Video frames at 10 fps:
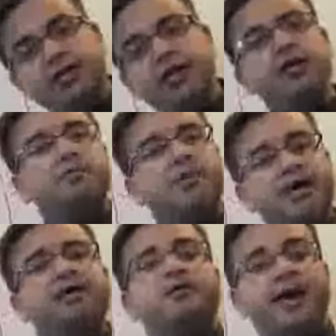You do
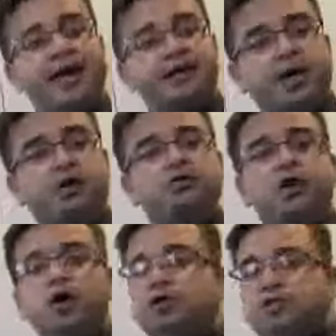not need any
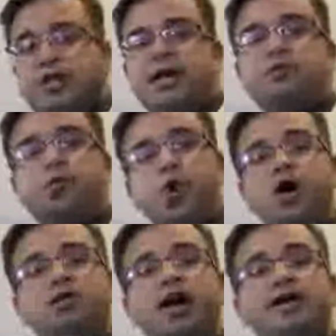medical
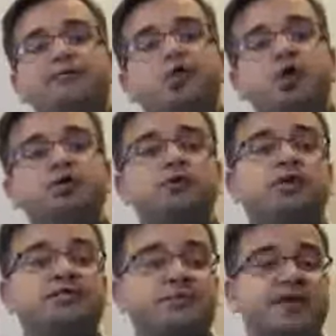background to understand
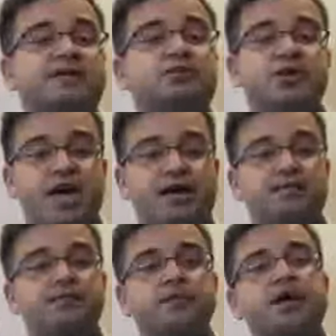what I am
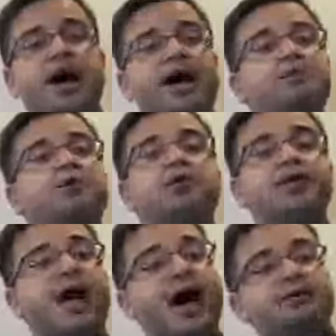going to explain
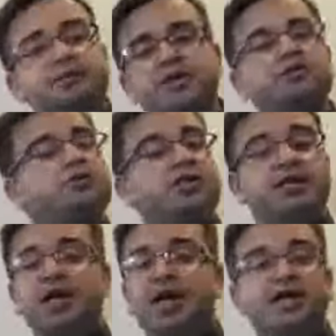today. I
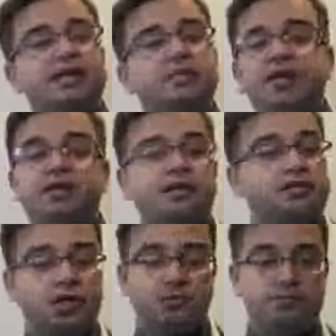will not be
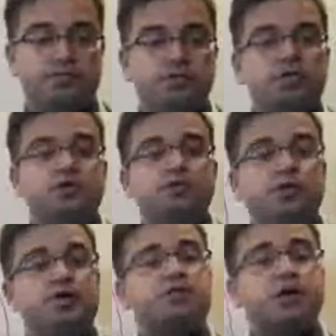using any
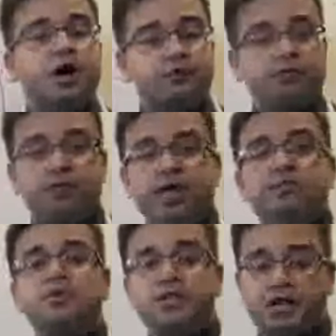medical terms.
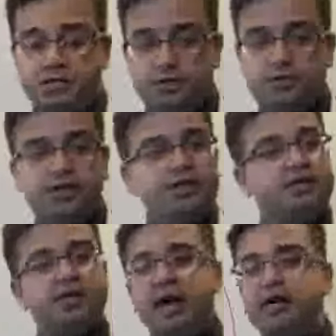First
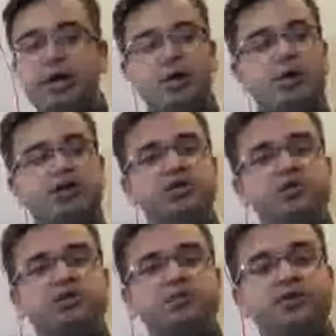off, let me tell
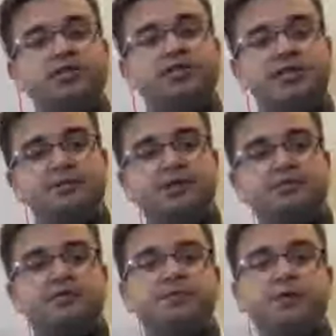you, there are
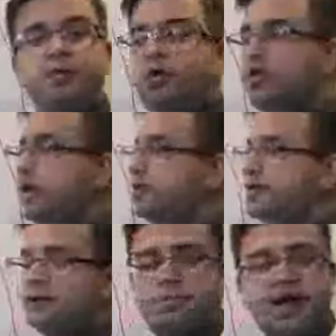no
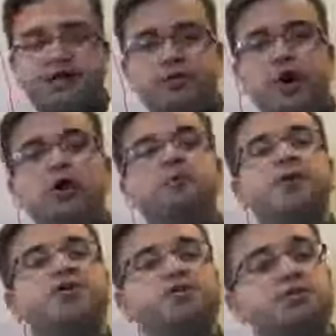universal symptoms of
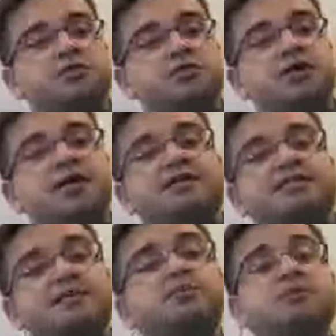pneumonia that
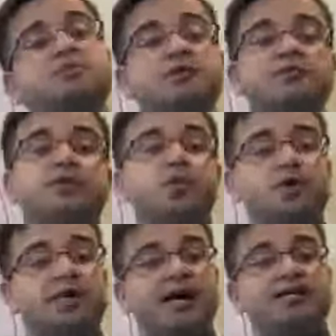apply to all
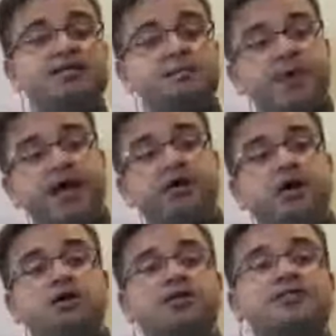patients.
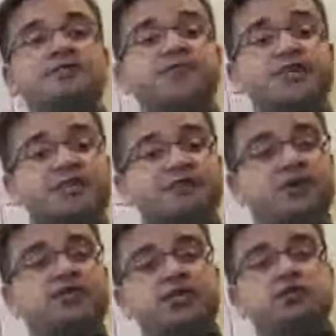Symptoms of
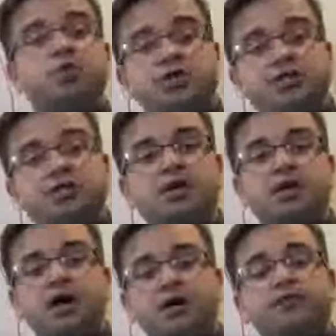pneumonia depend on
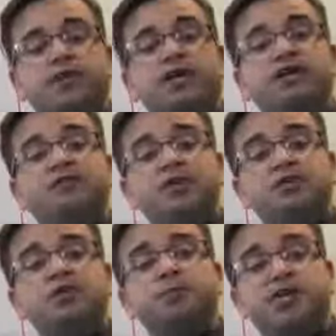the specific
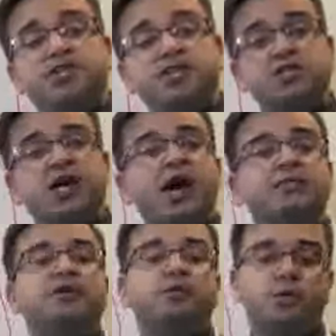situation
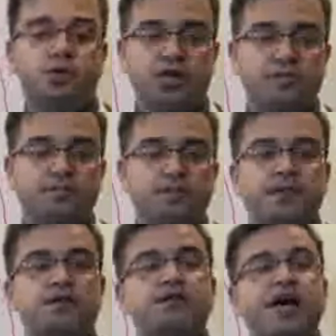of the
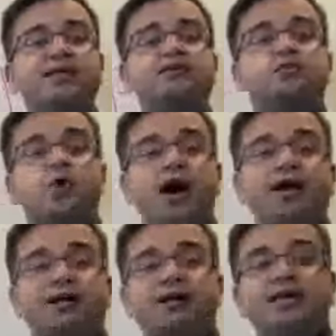individual patient
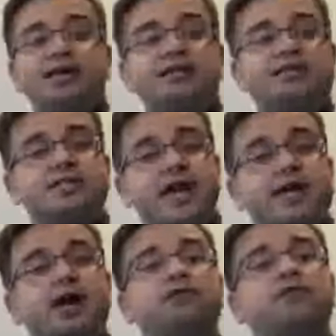having pneumonia.
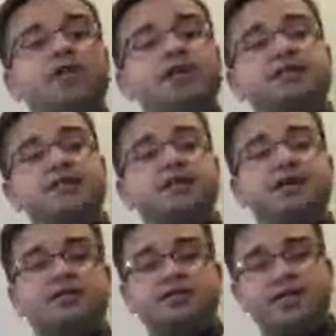That is
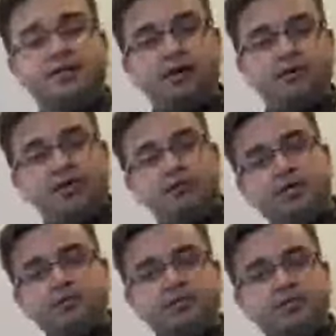why,
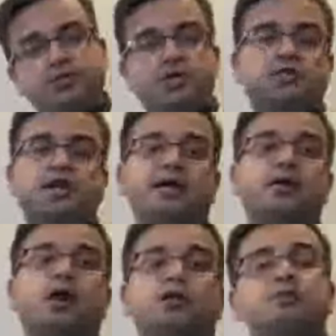instead of
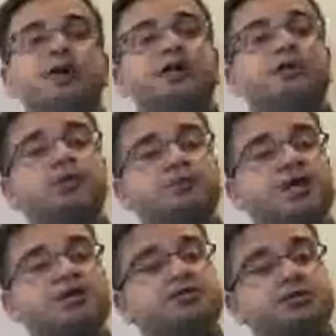listing a set of
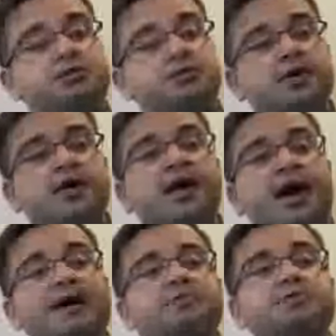symptoms just
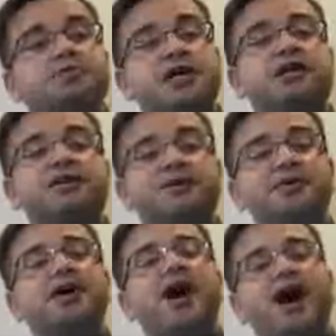like other medical
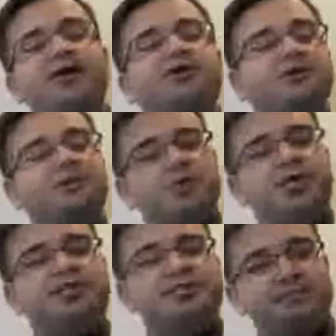websites do,
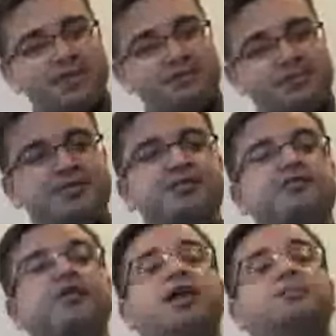I will
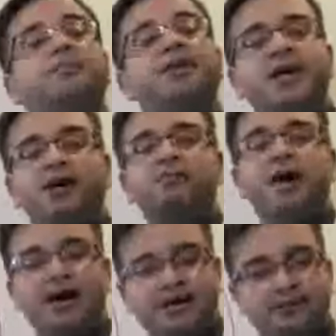tell you how
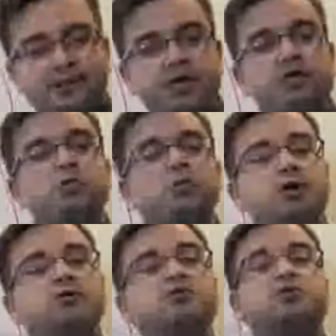pneumonia
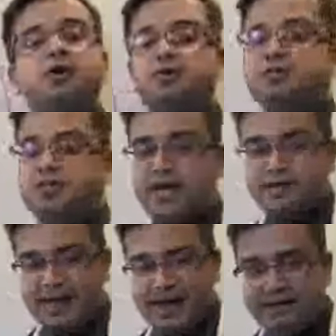symptoms develop
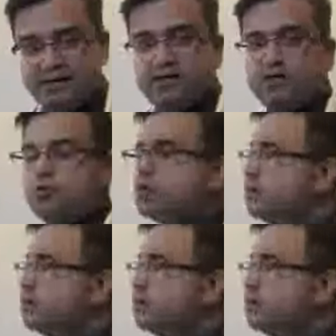in our body.